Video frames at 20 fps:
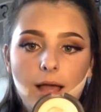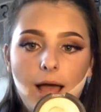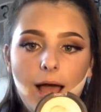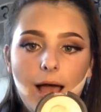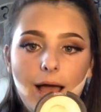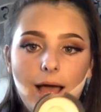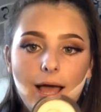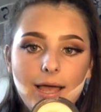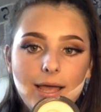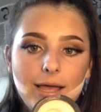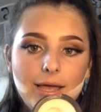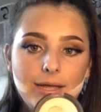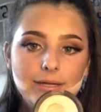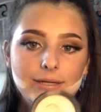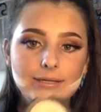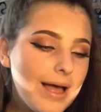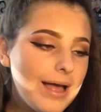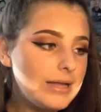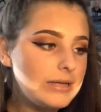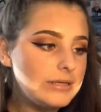Hi!
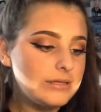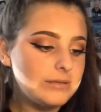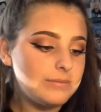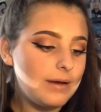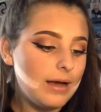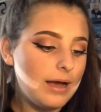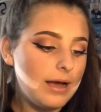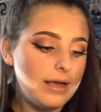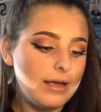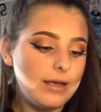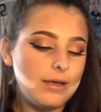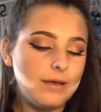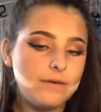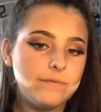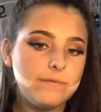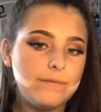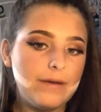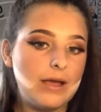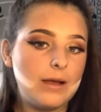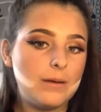And my
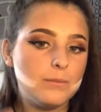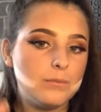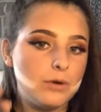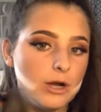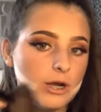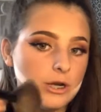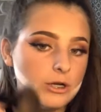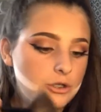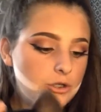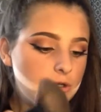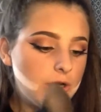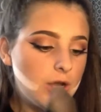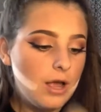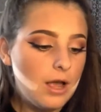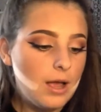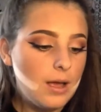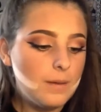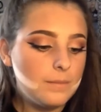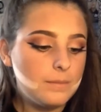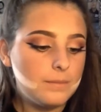fan brush.
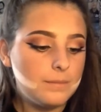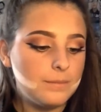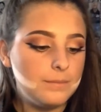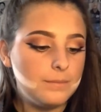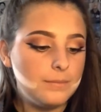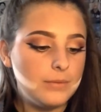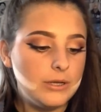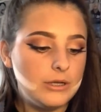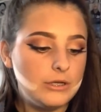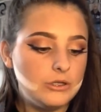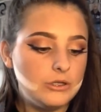I'm going to be